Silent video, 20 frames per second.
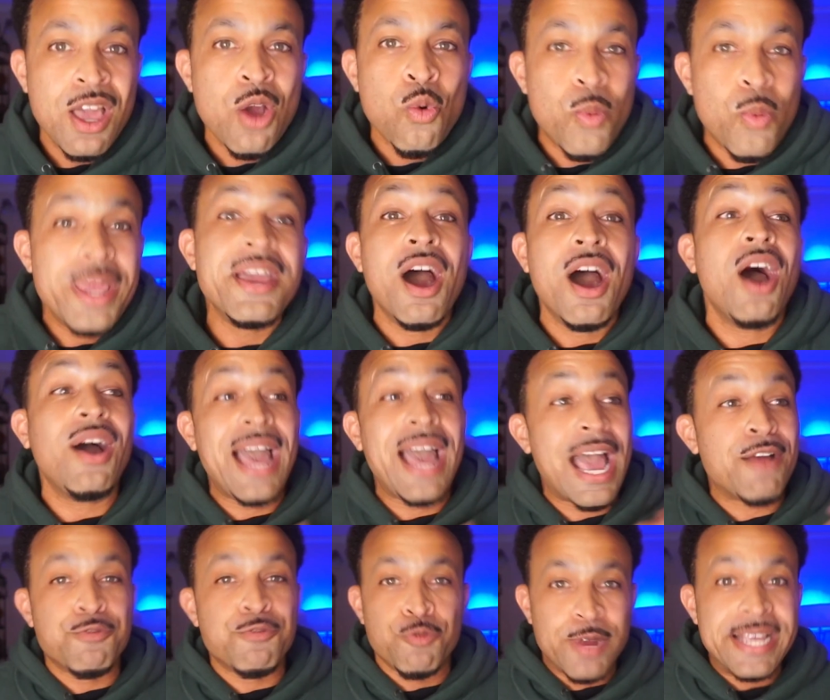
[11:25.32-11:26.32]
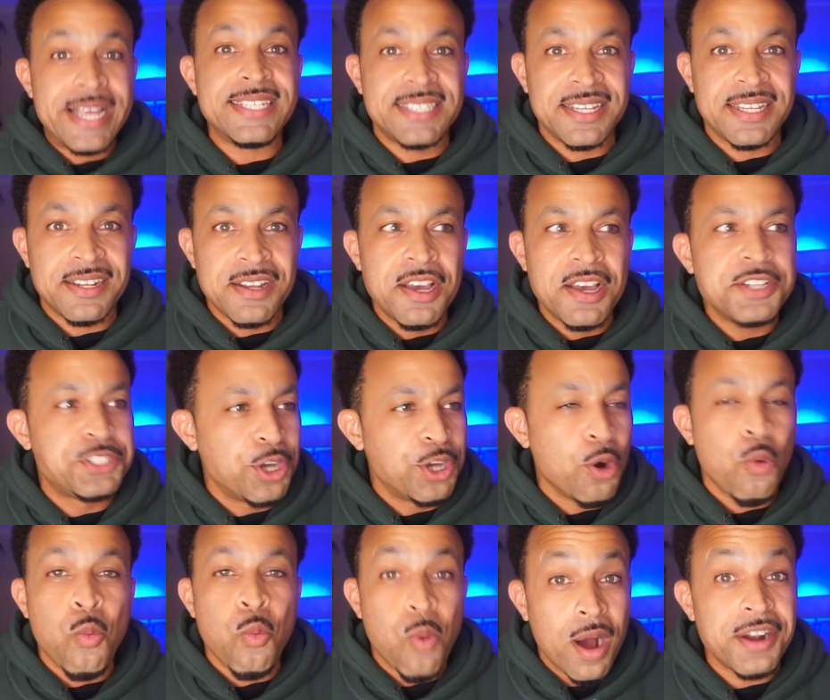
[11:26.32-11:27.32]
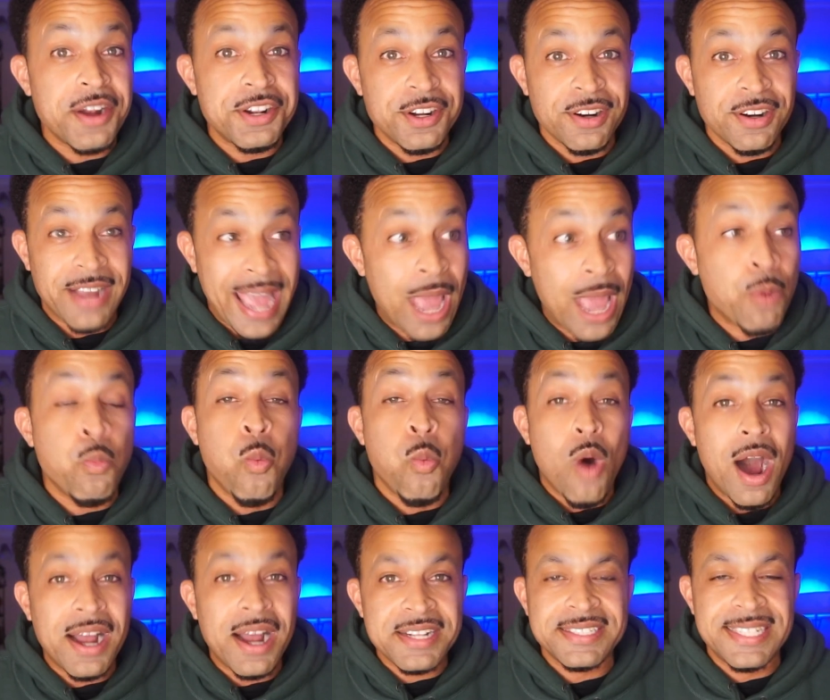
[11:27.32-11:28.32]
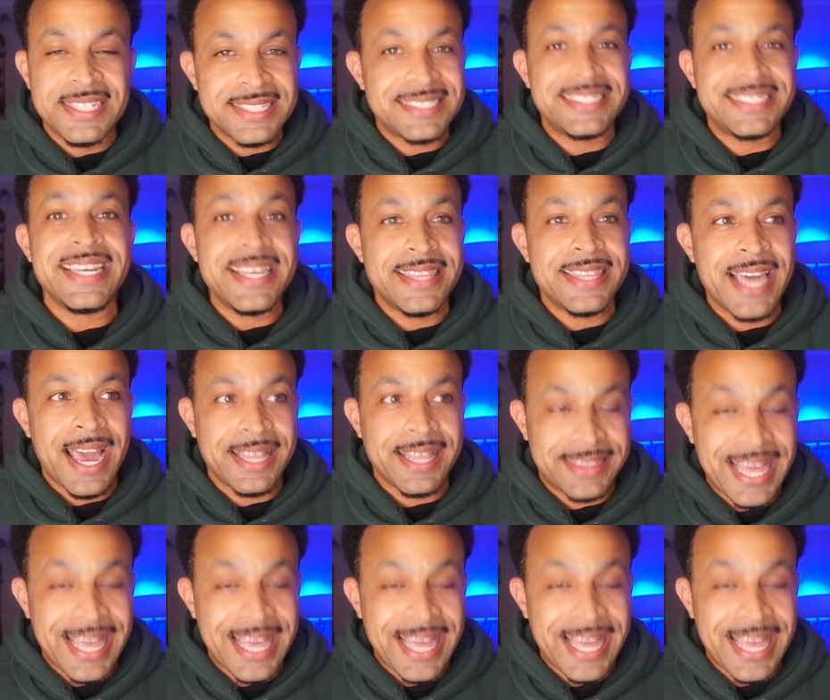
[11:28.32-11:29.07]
We all have reason to wonder and want to see that.